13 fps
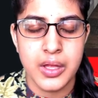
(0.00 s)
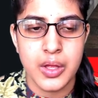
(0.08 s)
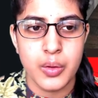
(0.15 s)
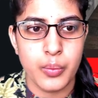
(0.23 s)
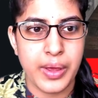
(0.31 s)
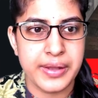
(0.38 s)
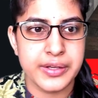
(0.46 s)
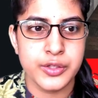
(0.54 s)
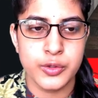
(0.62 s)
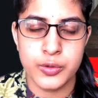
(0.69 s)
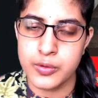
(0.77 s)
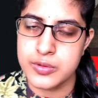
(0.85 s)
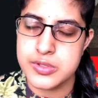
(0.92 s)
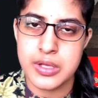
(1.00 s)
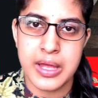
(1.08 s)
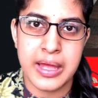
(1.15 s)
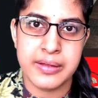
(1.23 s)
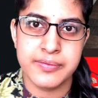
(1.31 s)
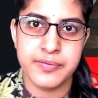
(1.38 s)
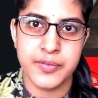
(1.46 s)
wherein you'll also
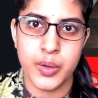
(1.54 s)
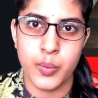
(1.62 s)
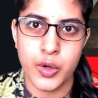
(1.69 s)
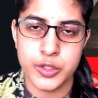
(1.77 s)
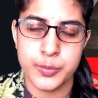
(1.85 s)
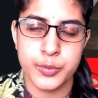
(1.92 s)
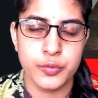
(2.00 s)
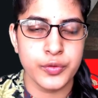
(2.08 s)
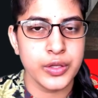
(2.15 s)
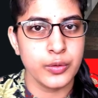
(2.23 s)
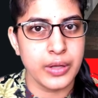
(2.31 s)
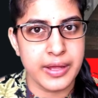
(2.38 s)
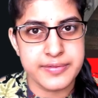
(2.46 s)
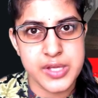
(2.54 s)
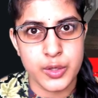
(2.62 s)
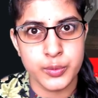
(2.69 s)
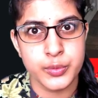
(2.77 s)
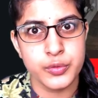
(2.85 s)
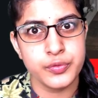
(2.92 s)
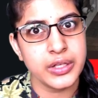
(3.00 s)
have waterproofing, you'll have
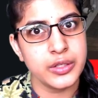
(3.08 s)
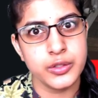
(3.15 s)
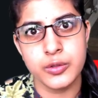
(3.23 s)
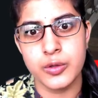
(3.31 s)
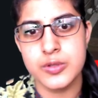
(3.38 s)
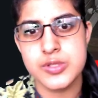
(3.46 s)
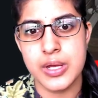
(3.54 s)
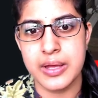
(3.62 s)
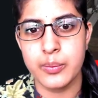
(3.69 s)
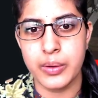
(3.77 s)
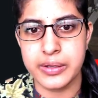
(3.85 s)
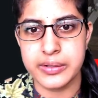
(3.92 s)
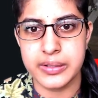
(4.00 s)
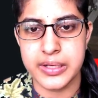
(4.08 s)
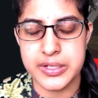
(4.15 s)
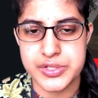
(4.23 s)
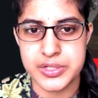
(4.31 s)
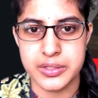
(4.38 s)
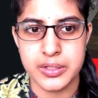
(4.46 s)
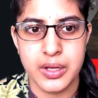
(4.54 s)
soundproofing, and you'll also have
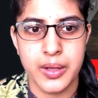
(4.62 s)
ventilation.